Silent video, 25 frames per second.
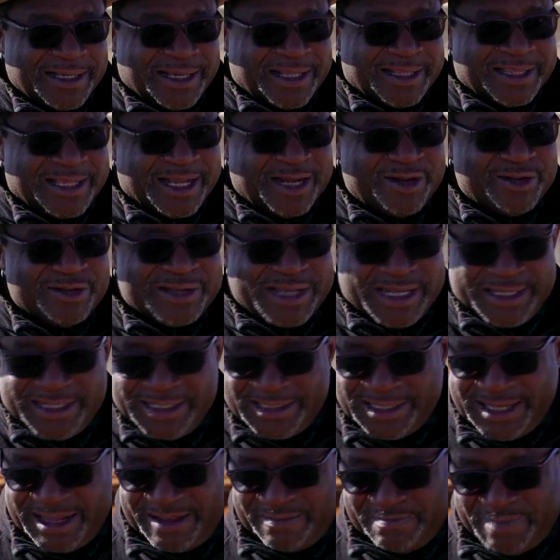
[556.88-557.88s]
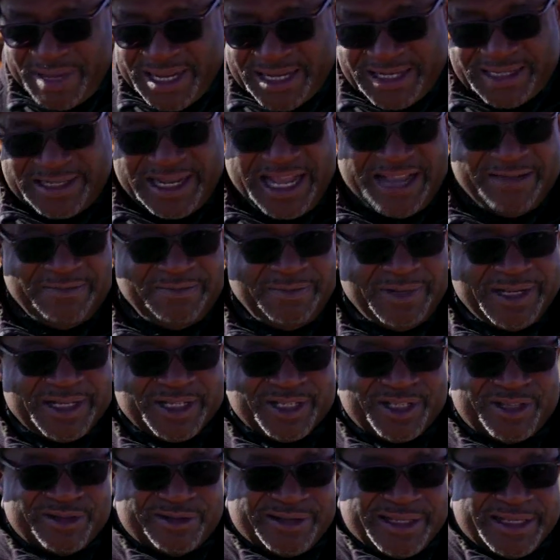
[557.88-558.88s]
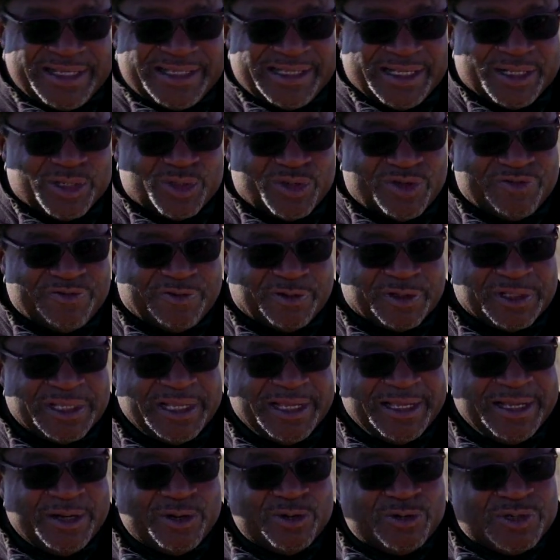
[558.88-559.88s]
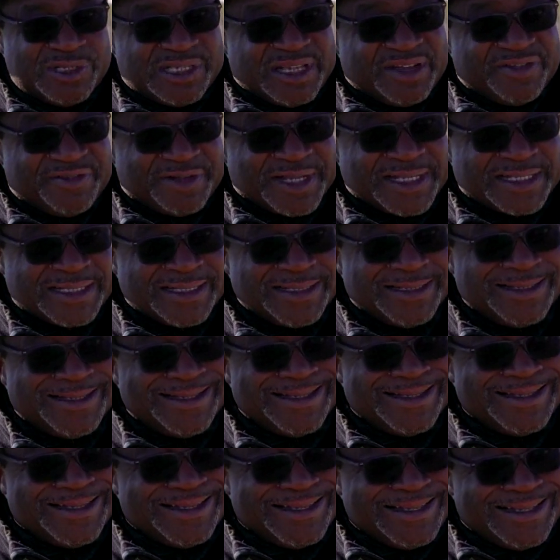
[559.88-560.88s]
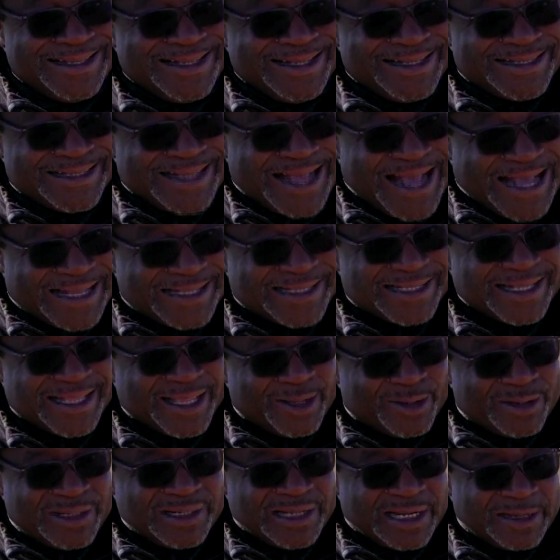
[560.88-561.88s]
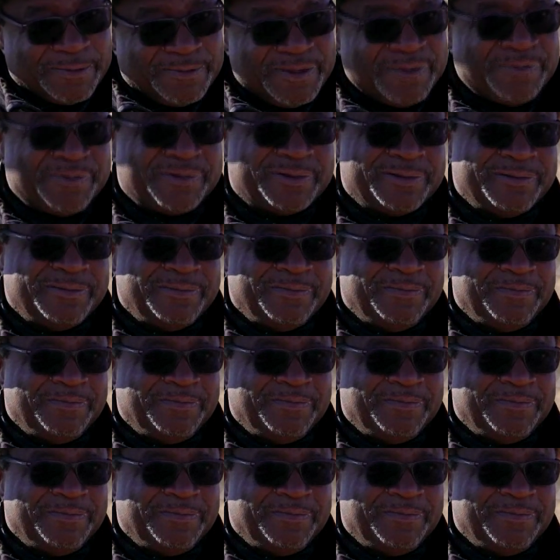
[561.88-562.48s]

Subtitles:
and they look at this campaign time, let's do this and so forth. Who suffers? It's us, the ordinary people.